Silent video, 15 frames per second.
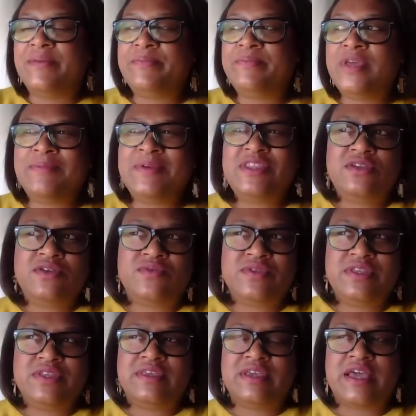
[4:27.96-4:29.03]
Maybe the
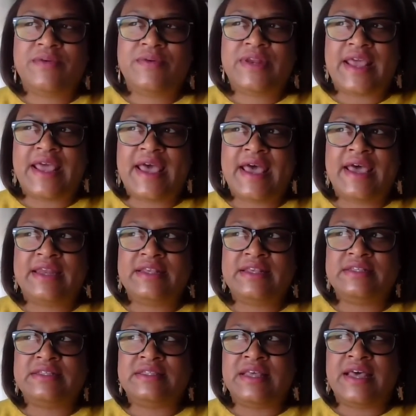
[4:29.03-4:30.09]
only thing I would add
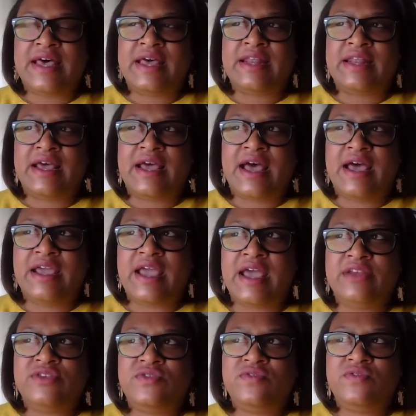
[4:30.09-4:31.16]
is that
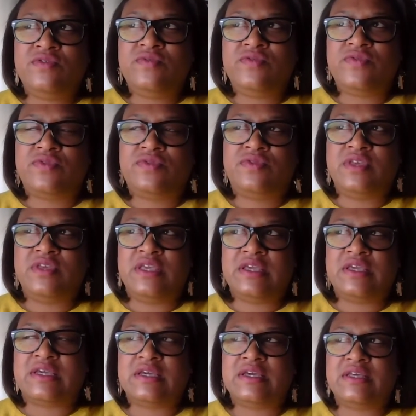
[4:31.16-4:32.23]
I do
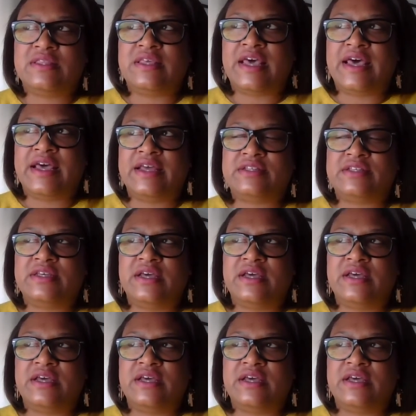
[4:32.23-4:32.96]
think that,